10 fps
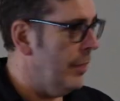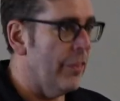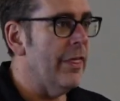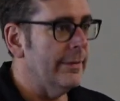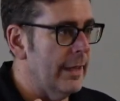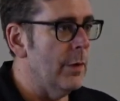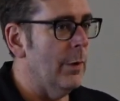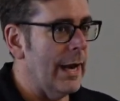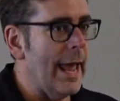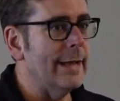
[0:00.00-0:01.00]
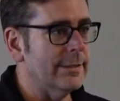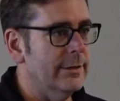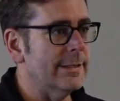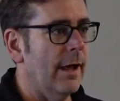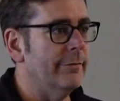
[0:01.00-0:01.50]
the thing that you want to ask
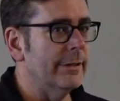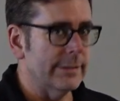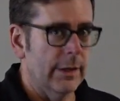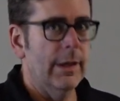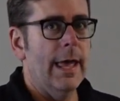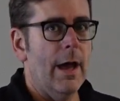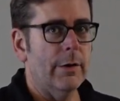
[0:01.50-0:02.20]
yourself is, how